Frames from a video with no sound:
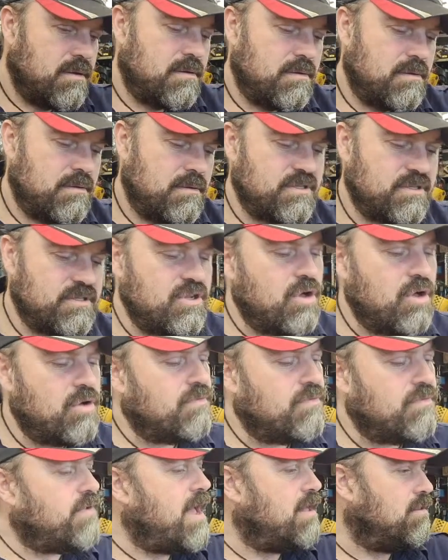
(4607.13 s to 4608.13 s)
There's no
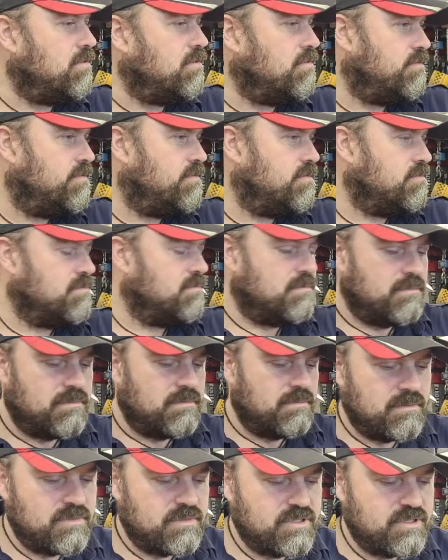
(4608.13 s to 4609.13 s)
valve
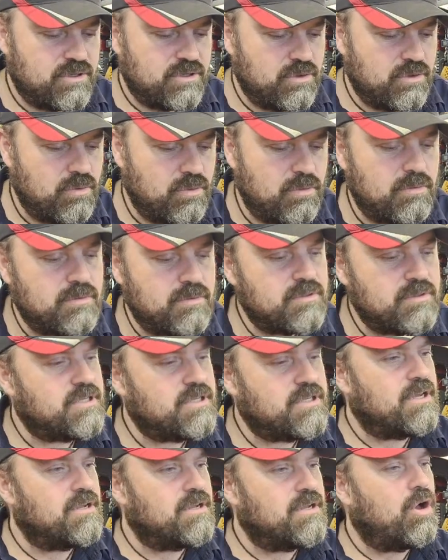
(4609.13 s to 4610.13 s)
to
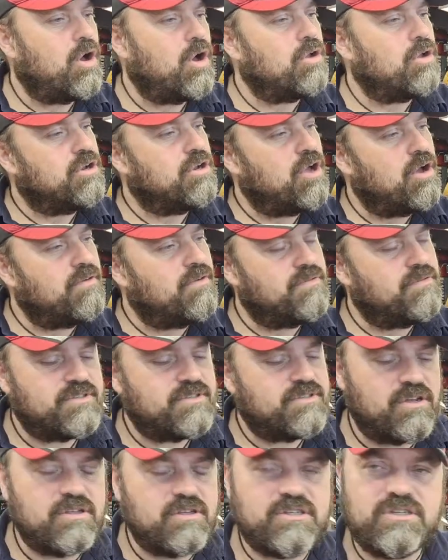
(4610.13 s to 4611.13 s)
turn on and off,
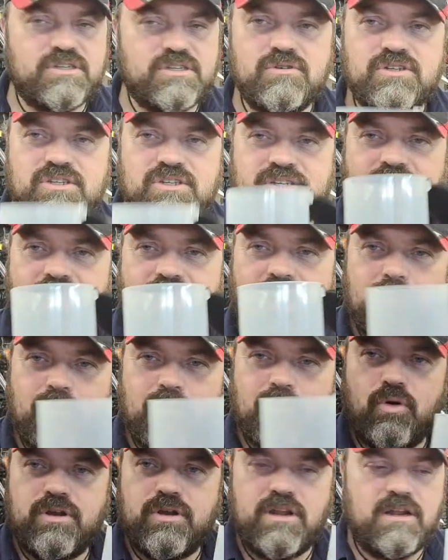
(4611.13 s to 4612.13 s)
so as soon as you start
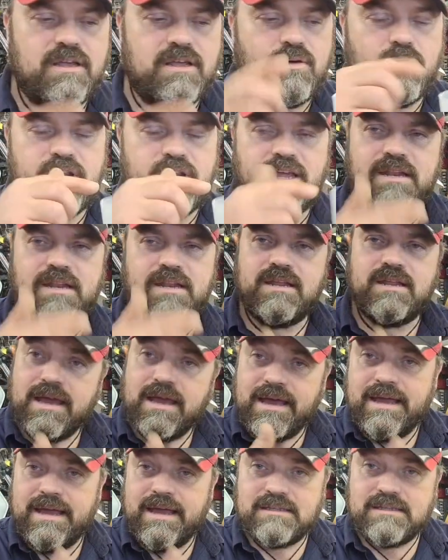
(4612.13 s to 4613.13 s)
pouring your liquid in,
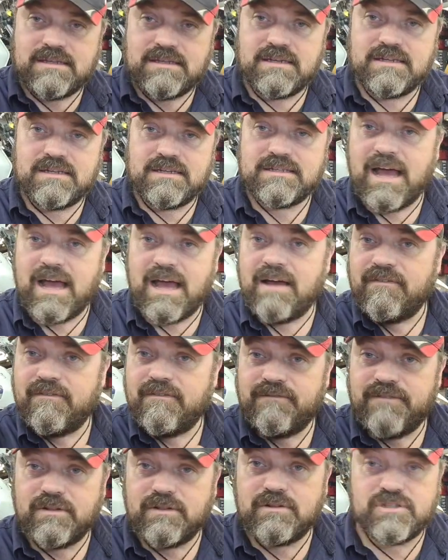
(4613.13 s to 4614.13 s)
it's going to start
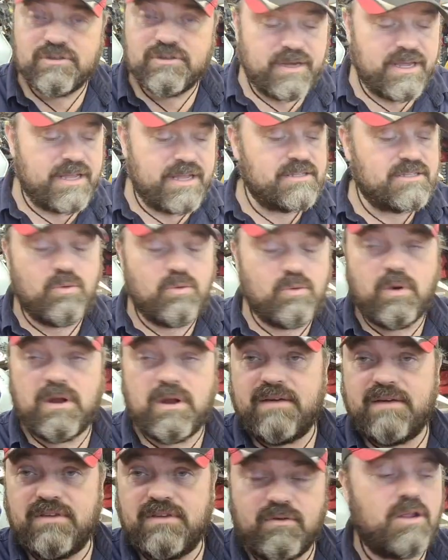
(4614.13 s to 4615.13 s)
filtering into whatever
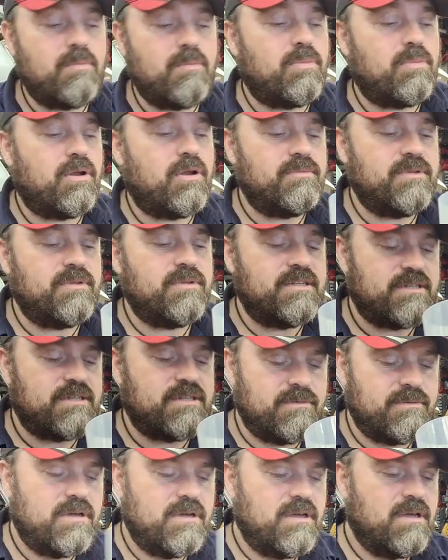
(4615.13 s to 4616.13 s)
you've got it plumbed into.
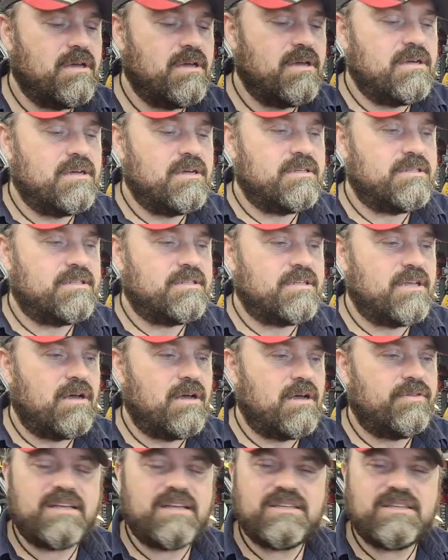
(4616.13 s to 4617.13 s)
So
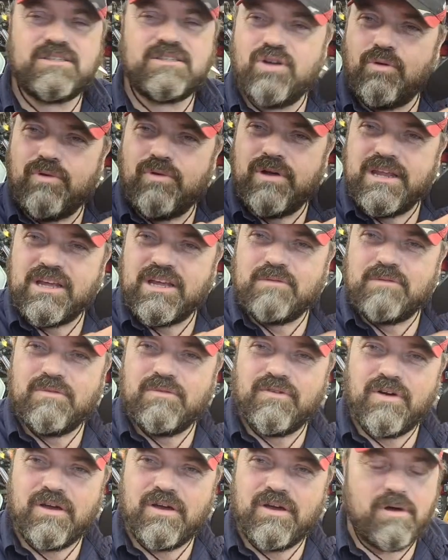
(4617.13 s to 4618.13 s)
that's not really going to be
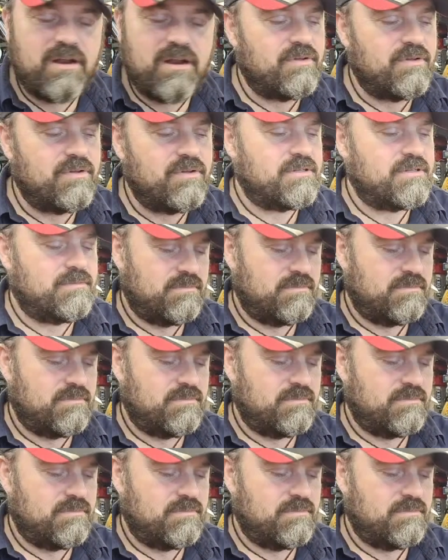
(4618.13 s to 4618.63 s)
very relevant.